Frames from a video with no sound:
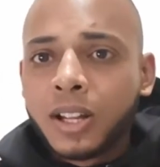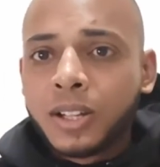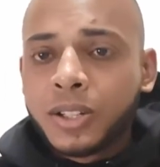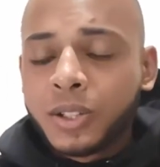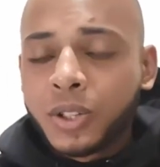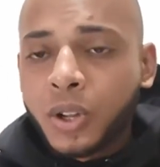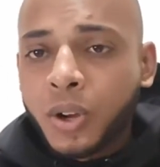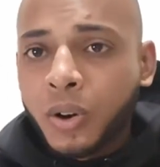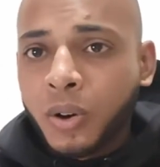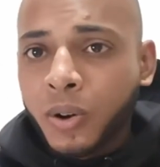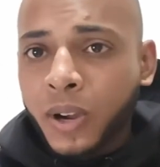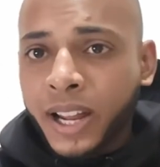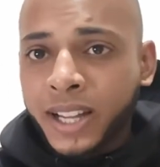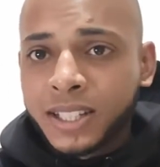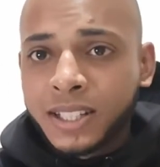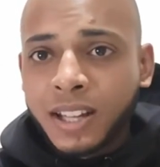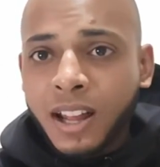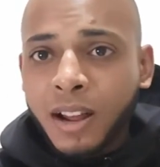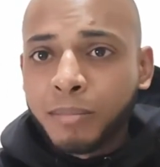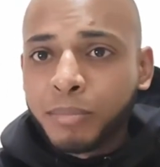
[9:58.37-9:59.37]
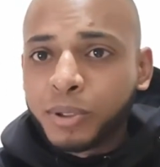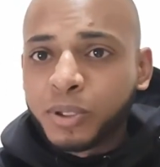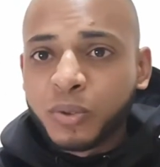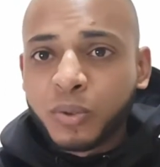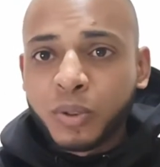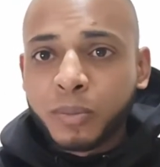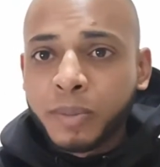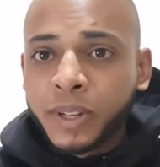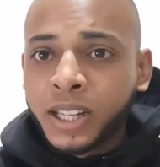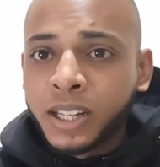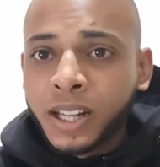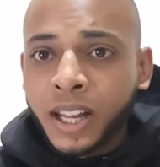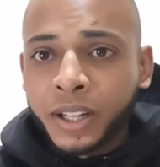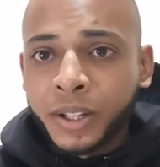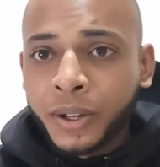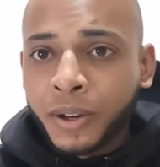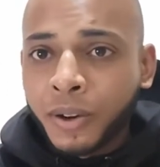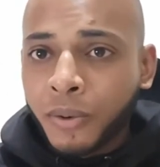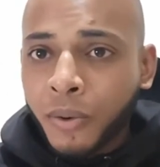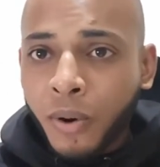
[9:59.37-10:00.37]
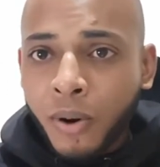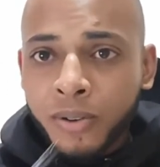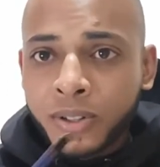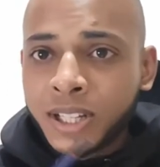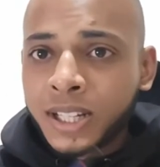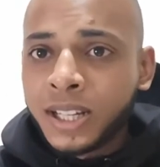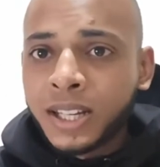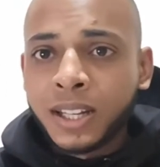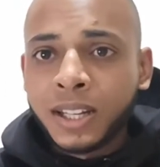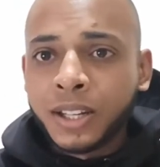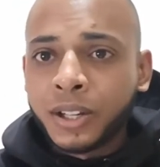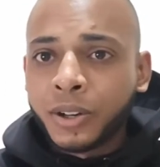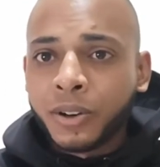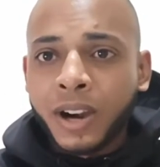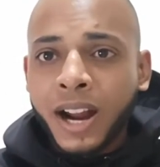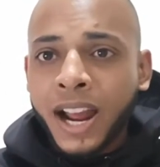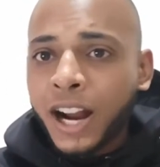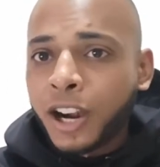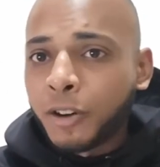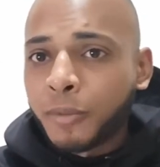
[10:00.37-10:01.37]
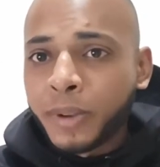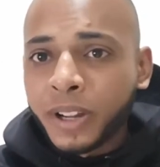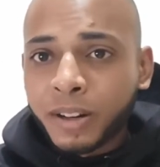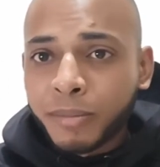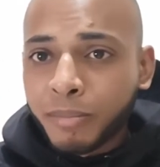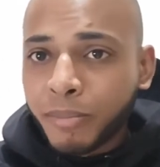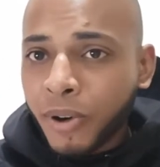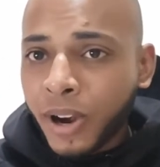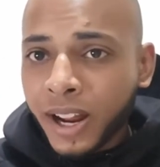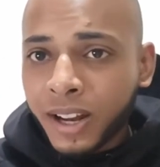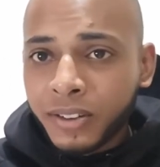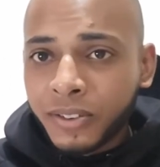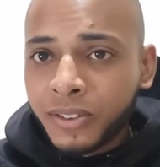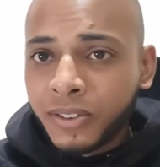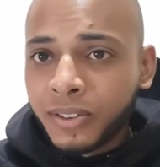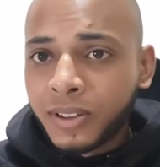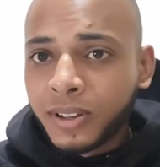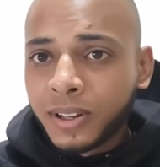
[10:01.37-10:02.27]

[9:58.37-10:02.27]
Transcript: So examples would be like your roti, your Arabic bread,